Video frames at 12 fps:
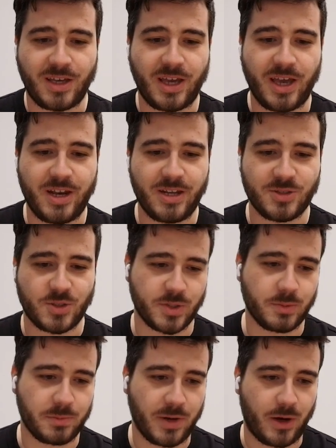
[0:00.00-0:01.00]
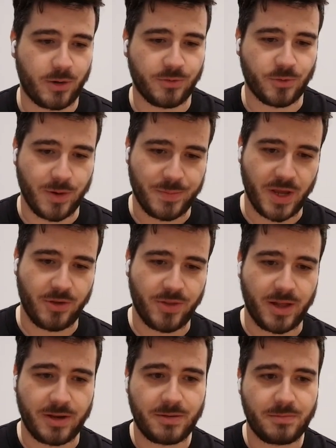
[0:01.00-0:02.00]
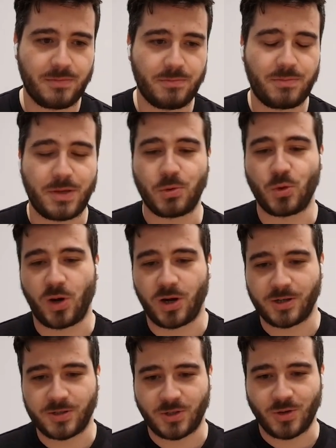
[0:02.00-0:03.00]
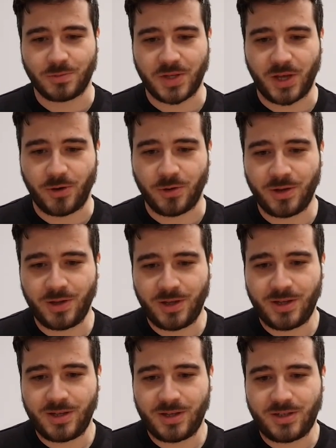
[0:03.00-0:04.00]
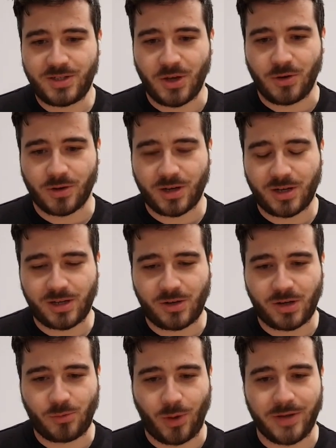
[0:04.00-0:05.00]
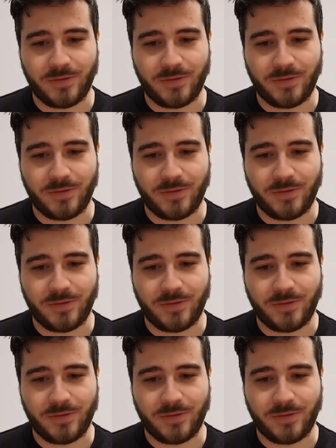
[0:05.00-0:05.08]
hidden superpower of crypto that people who aren't in crypto don't quite